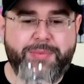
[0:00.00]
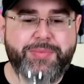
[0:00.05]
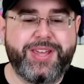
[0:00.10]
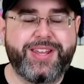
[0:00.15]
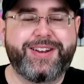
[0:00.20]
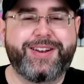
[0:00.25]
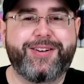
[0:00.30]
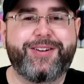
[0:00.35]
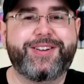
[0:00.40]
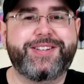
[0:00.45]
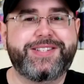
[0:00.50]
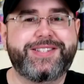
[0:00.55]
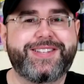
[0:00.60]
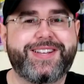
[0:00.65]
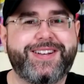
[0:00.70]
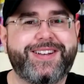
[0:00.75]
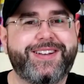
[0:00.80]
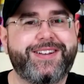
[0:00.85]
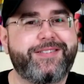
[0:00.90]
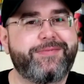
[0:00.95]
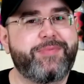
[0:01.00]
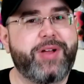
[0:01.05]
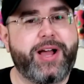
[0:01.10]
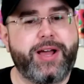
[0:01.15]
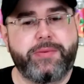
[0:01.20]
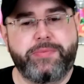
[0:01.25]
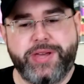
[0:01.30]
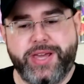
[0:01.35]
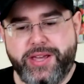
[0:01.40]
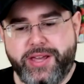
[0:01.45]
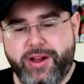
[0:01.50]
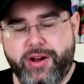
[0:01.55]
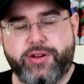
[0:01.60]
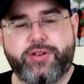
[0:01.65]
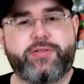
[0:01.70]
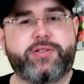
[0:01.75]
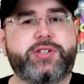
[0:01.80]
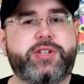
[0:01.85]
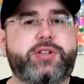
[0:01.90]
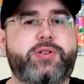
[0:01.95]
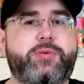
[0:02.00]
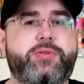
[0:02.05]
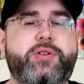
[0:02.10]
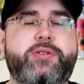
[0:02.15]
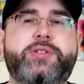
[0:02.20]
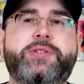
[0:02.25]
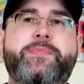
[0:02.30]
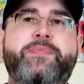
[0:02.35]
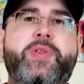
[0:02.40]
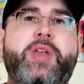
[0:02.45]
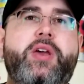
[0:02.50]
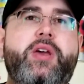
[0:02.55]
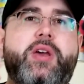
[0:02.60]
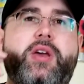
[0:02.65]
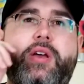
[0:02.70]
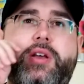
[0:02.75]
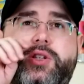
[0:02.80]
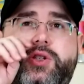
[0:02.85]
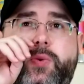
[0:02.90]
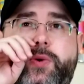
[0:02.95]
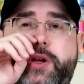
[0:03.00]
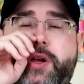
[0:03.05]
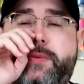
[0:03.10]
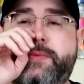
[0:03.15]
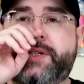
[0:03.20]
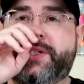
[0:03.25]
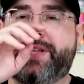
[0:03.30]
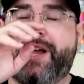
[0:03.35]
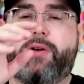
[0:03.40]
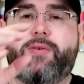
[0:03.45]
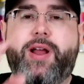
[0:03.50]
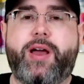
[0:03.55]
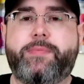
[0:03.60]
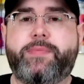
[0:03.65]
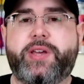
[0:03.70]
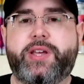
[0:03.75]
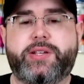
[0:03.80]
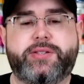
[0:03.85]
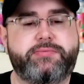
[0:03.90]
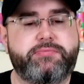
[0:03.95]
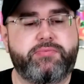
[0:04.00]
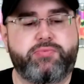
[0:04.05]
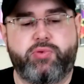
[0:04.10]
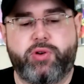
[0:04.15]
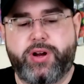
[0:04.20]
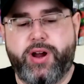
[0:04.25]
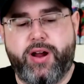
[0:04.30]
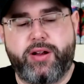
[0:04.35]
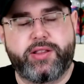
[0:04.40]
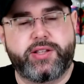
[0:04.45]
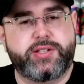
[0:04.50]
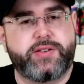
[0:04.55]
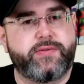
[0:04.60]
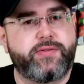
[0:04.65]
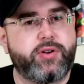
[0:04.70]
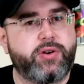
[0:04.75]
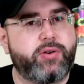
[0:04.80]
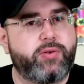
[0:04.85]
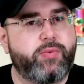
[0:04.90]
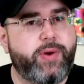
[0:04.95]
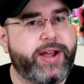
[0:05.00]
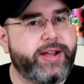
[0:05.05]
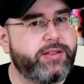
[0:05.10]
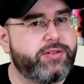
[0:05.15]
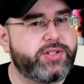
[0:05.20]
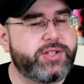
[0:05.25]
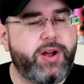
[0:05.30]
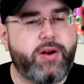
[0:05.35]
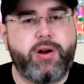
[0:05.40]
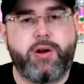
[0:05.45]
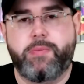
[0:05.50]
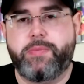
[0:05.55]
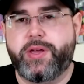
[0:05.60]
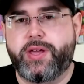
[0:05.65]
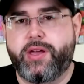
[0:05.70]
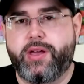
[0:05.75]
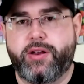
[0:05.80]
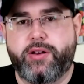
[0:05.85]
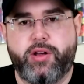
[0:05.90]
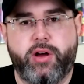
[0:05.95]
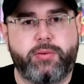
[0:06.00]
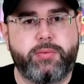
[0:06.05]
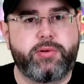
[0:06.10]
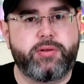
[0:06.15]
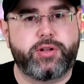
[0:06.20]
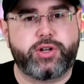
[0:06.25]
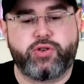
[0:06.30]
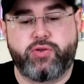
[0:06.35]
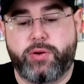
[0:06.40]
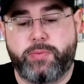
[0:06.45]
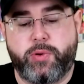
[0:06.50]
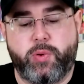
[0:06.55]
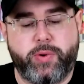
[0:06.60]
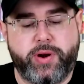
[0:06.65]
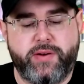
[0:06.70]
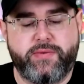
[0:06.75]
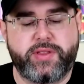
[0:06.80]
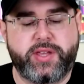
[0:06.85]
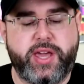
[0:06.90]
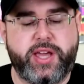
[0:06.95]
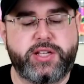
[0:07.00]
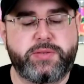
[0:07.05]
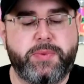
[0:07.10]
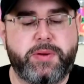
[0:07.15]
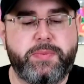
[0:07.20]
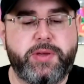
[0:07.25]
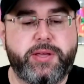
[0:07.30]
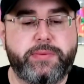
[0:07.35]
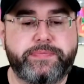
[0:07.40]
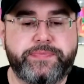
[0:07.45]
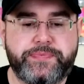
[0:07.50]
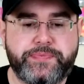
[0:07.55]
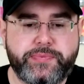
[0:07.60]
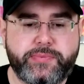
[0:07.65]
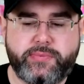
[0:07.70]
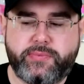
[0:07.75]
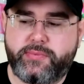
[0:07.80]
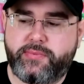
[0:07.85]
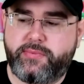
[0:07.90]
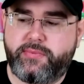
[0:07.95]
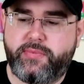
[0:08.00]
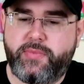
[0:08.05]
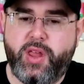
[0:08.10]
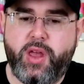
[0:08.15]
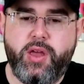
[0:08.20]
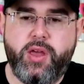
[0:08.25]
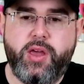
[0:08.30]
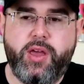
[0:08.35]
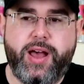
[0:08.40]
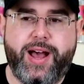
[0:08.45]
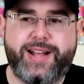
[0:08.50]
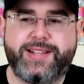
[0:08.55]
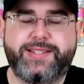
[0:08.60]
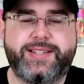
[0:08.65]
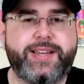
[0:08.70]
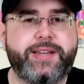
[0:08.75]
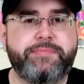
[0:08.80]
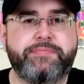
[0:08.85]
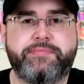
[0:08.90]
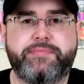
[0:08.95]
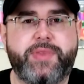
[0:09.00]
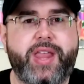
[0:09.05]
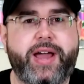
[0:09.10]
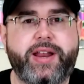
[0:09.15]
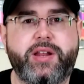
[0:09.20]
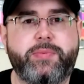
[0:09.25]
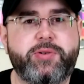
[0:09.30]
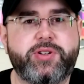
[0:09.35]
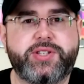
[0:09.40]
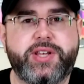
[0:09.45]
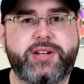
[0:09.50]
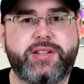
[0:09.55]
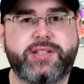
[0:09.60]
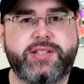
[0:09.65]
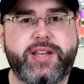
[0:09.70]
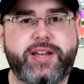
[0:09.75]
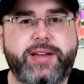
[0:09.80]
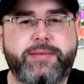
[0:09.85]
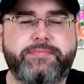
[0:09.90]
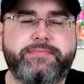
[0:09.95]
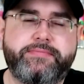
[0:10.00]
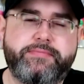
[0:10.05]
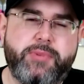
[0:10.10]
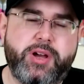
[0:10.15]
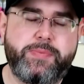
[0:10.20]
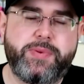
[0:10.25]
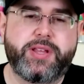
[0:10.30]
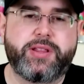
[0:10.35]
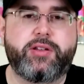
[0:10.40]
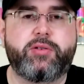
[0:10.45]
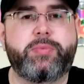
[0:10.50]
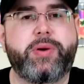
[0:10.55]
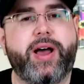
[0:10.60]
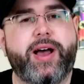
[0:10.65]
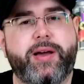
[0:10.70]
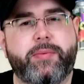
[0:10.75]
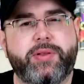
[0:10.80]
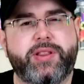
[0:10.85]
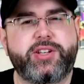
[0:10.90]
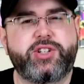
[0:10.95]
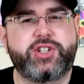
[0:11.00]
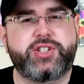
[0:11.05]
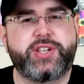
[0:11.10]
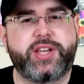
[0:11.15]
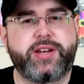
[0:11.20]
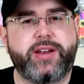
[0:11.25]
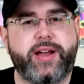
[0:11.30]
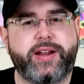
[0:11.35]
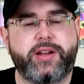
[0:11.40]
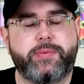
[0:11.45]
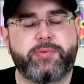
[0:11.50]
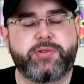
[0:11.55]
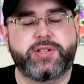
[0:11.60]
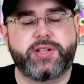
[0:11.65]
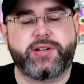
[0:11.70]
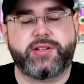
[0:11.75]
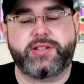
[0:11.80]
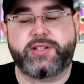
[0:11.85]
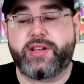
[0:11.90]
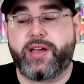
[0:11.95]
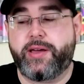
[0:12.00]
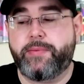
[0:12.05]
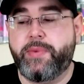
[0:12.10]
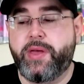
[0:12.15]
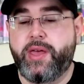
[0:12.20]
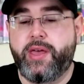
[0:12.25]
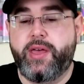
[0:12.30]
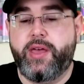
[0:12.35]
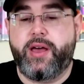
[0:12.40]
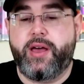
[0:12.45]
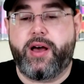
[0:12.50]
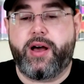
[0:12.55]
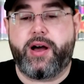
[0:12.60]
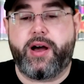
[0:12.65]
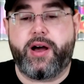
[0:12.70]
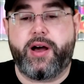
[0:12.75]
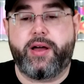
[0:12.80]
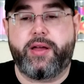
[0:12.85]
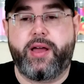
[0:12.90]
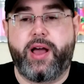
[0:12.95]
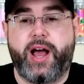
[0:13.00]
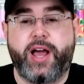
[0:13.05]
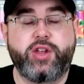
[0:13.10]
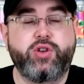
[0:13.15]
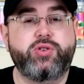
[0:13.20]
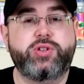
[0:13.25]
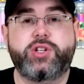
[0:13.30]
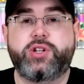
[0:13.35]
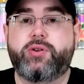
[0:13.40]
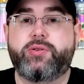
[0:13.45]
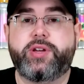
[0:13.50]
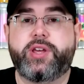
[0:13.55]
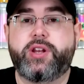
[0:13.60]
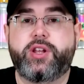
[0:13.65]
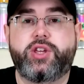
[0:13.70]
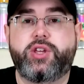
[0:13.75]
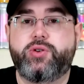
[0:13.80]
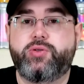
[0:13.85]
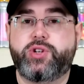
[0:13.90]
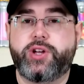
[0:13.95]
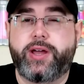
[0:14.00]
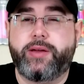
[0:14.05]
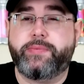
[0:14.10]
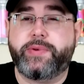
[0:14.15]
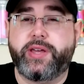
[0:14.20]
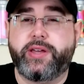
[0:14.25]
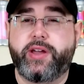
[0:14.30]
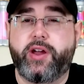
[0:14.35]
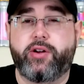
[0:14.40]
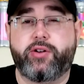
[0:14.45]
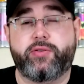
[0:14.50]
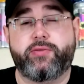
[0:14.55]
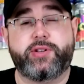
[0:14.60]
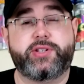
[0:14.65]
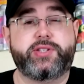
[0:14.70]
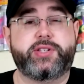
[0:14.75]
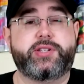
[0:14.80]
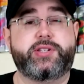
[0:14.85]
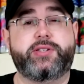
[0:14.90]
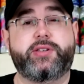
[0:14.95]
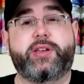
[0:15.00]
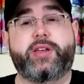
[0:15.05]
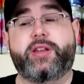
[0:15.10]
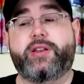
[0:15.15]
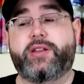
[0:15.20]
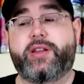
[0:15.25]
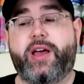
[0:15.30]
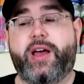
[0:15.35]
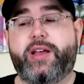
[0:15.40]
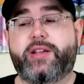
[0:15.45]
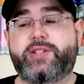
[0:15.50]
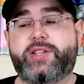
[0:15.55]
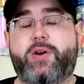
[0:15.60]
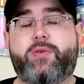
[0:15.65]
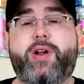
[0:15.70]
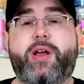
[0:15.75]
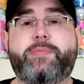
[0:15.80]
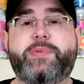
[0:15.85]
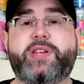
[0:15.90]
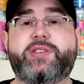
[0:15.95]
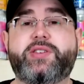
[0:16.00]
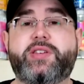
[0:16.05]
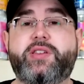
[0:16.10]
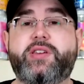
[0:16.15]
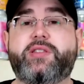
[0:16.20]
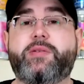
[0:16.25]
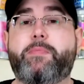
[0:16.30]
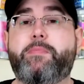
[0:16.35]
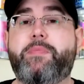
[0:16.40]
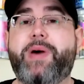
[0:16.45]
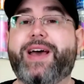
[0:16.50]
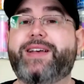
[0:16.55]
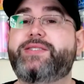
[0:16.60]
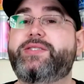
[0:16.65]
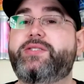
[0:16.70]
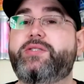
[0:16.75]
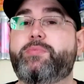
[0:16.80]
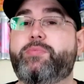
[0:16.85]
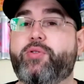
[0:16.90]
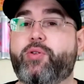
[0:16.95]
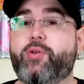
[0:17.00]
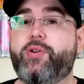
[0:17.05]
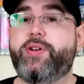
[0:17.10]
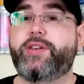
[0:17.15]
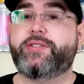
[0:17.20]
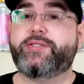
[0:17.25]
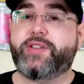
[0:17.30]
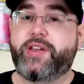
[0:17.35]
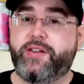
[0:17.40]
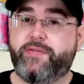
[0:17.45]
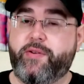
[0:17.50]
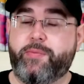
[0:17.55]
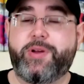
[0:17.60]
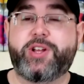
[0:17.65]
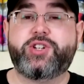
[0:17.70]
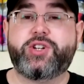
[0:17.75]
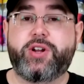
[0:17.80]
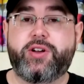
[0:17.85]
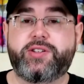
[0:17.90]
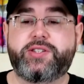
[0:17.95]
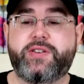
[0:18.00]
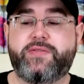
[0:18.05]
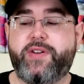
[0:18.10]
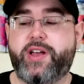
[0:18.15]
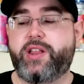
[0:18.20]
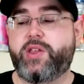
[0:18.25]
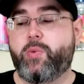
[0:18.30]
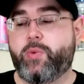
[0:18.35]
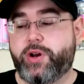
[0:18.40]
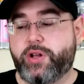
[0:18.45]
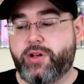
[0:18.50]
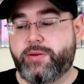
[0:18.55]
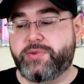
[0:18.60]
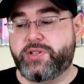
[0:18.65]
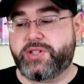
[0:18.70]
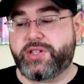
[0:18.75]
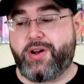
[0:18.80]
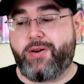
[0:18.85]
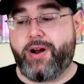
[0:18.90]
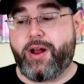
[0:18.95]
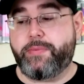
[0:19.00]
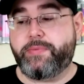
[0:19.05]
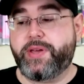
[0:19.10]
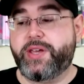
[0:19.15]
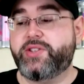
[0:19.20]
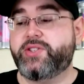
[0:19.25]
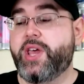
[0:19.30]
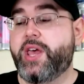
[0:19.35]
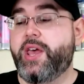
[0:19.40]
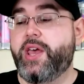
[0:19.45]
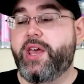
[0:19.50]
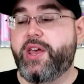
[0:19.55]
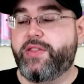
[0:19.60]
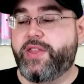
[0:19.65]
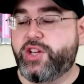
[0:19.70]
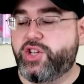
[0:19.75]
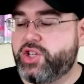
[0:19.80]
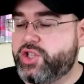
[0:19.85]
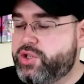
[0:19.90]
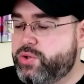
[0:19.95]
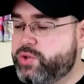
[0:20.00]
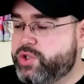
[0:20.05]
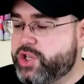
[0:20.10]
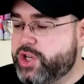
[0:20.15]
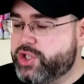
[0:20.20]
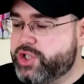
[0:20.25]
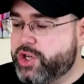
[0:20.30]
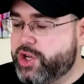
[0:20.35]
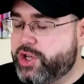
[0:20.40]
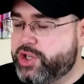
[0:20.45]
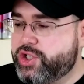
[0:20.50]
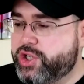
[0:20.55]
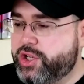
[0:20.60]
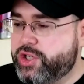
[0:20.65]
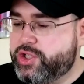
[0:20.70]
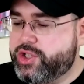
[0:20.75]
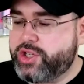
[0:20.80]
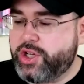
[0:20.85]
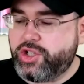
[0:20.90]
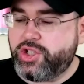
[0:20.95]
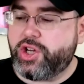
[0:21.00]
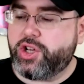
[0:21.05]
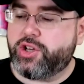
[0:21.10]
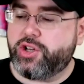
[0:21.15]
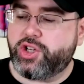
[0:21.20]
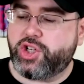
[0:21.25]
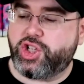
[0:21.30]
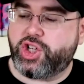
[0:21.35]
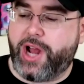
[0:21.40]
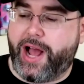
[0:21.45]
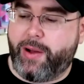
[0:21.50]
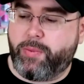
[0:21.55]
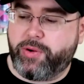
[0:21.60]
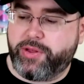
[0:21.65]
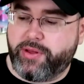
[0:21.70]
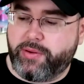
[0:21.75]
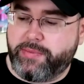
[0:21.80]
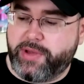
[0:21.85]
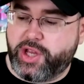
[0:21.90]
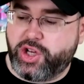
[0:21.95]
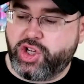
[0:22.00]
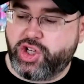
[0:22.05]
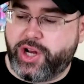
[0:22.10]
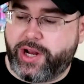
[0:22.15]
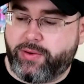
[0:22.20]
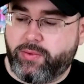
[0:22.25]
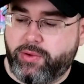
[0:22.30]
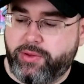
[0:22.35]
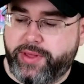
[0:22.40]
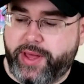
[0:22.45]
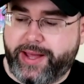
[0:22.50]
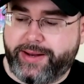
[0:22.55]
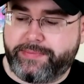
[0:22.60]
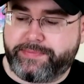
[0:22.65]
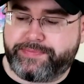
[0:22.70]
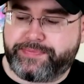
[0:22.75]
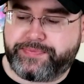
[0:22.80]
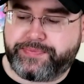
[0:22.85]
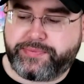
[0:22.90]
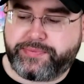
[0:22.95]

I'm getting a nice IPA characteristic to it. So when it comes to sour IPAs, regardless if they're a regular sour IPA, a double, a triple, whatever the case may be, I'd say 90% of the time, might be a little bit high, but let's just say 90% of the time, I usually don't get a huge IPA characteristics in sour IPAs. I think the best brewery is the aforementioned Hudson Valley when it comes to sour IPAs. They just do such a good job with them in general that